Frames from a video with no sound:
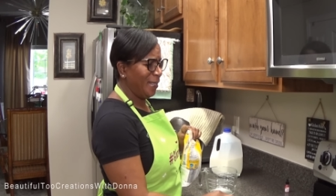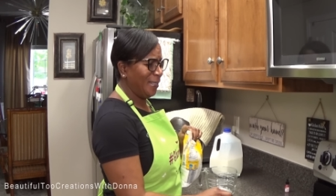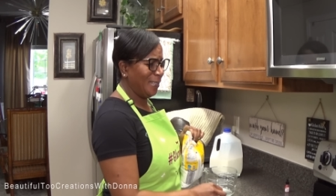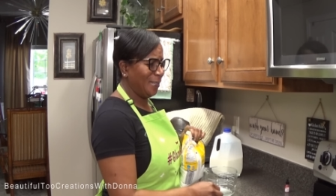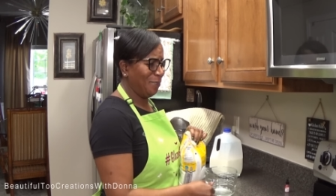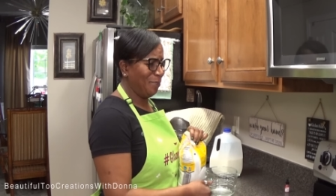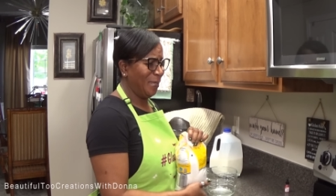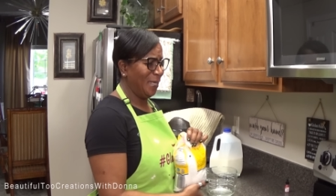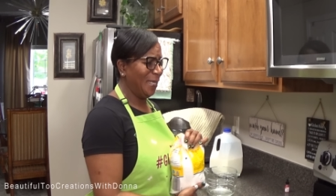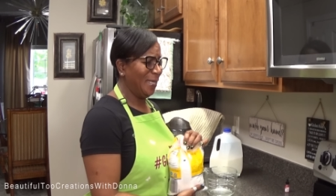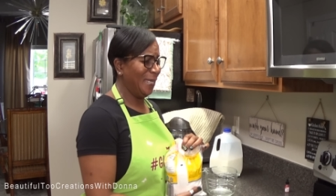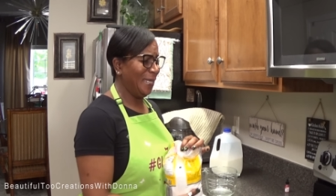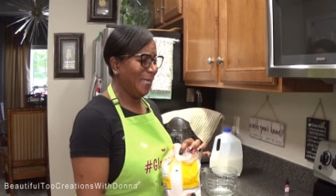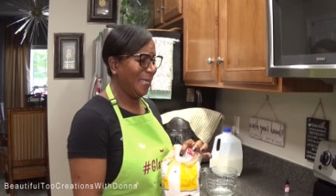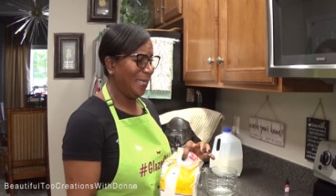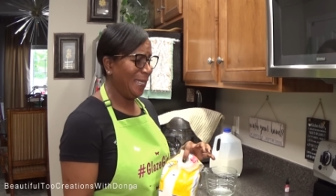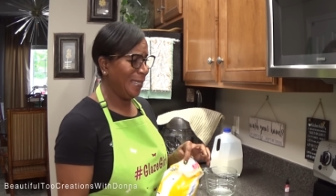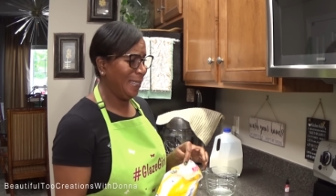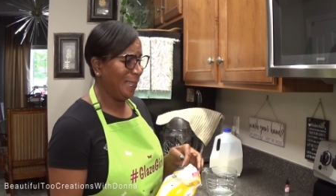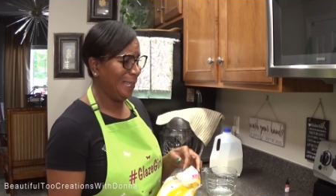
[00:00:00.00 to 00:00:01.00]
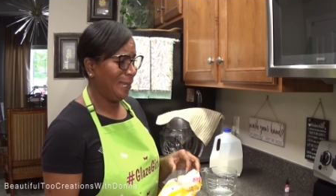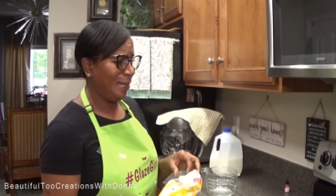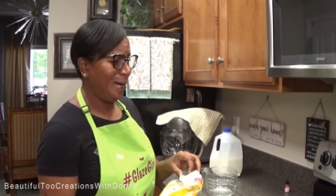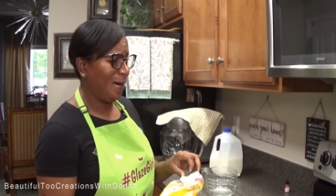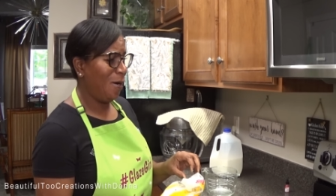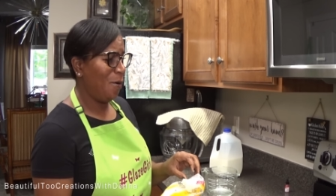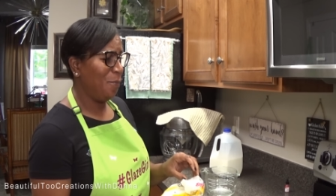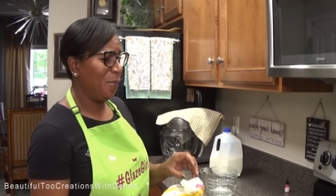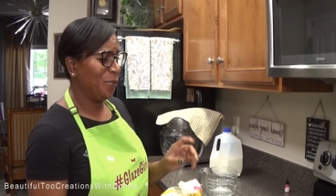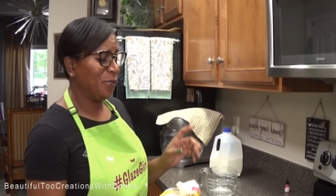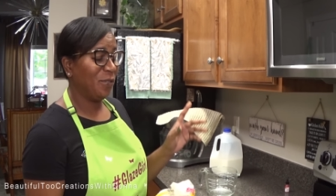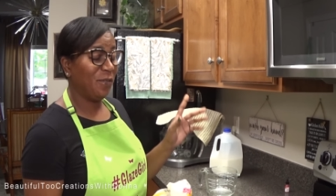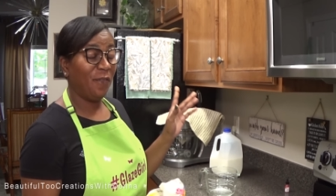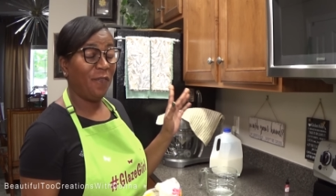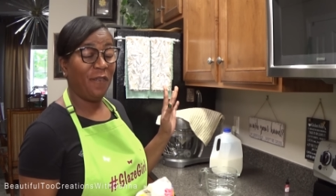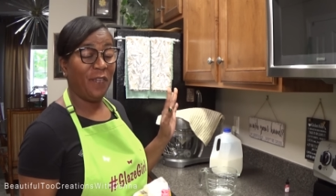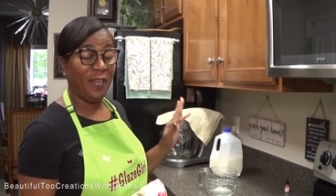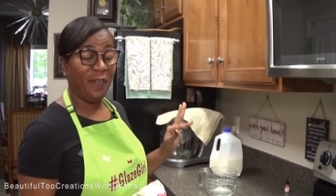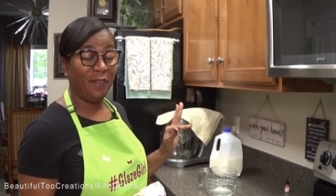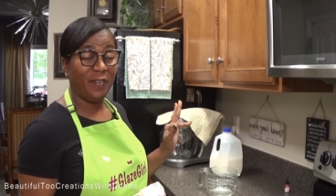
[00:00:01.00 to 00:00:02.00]
it's been in almost
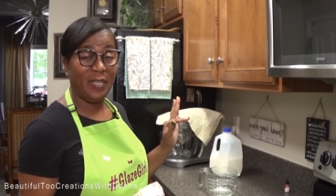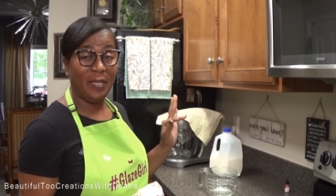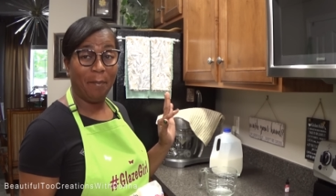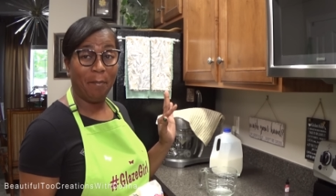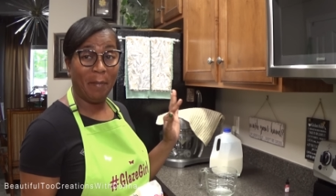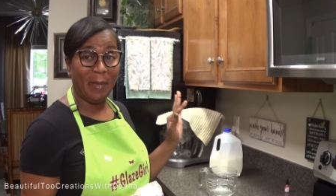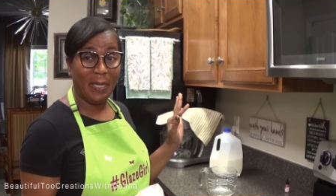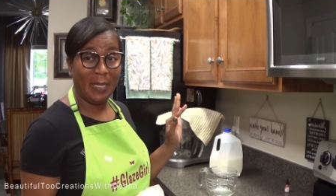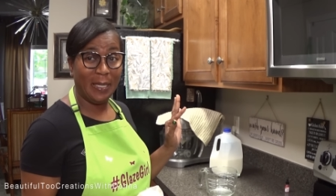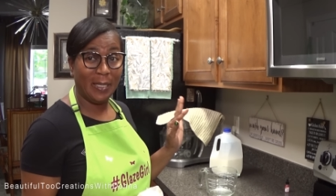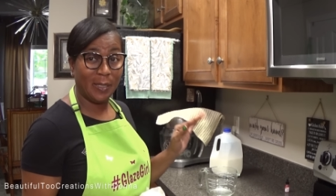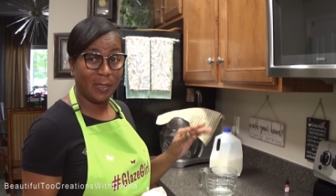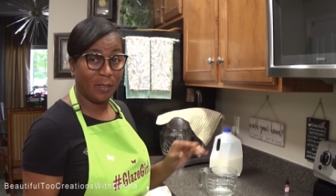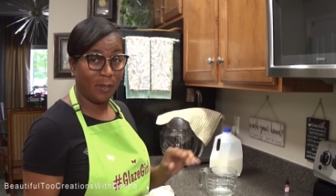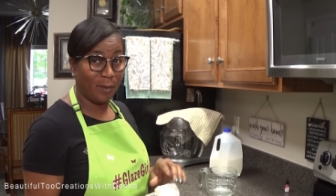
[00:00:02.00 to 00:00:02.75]
50 minutes,